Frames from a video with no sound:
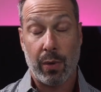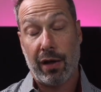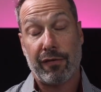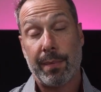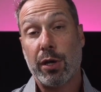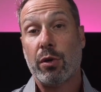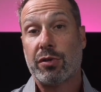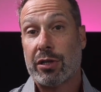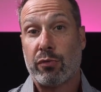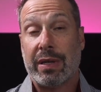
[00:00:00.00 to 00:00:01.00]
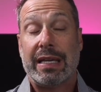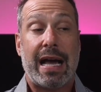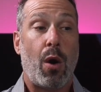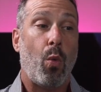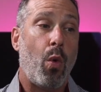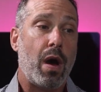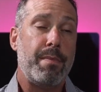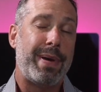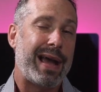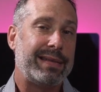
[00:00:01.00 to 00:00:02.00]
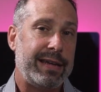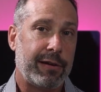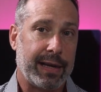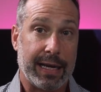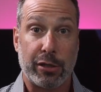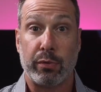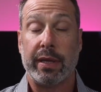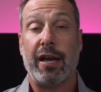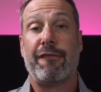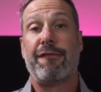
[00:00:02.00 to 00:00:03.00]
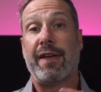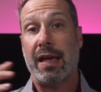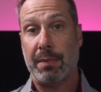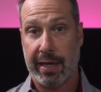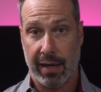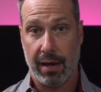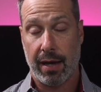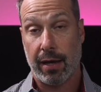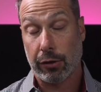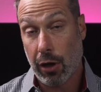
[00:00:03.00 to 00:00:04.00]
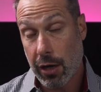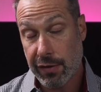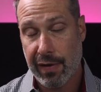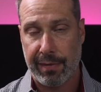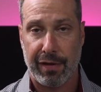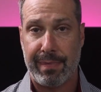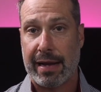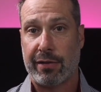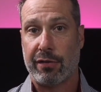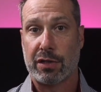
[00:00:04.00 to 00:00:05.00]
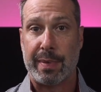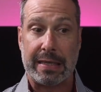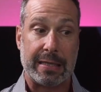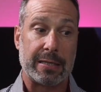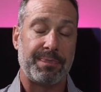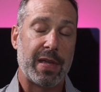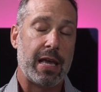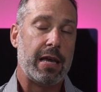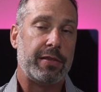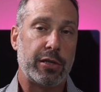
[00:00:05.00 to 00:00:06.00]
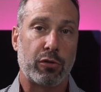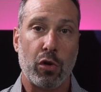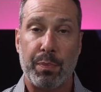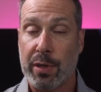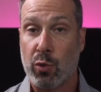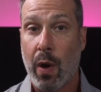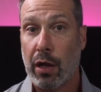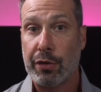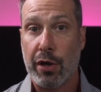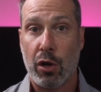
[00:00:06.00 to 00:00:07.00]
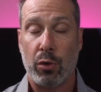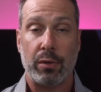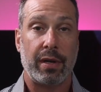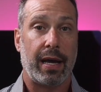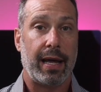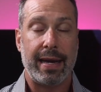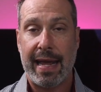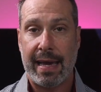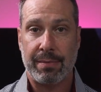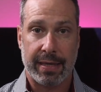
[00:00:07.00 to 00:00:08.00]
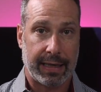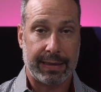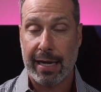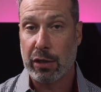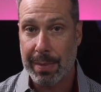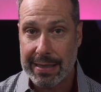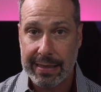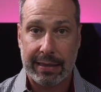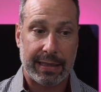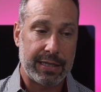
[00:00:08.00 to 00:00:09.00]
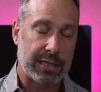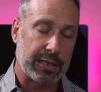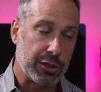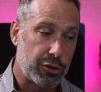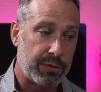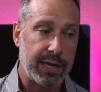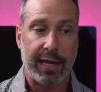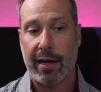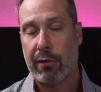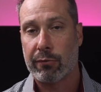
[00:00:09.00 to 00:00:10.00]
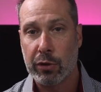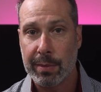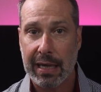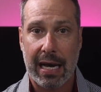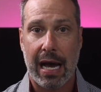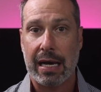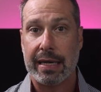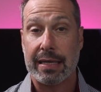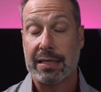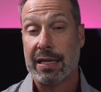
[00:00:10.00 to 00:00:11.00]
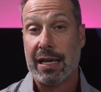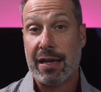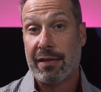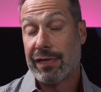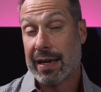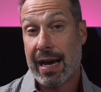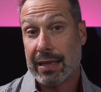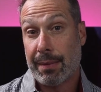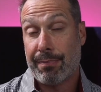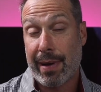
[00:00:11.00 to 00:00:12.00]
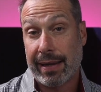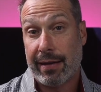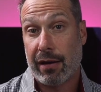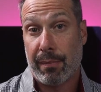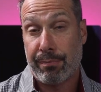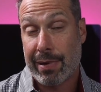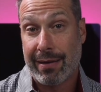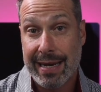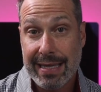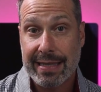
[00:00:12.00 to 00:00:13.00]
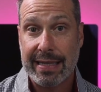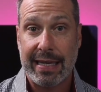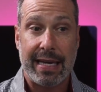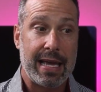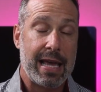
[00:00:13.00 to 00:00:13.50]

Well, Firmicutes is really not one bacteria. It's really a family, a large family of bacterial species. This group is well-known names like Lactobacillus, Clostridium, Ruminococcus, Faecalibacterium, propionate,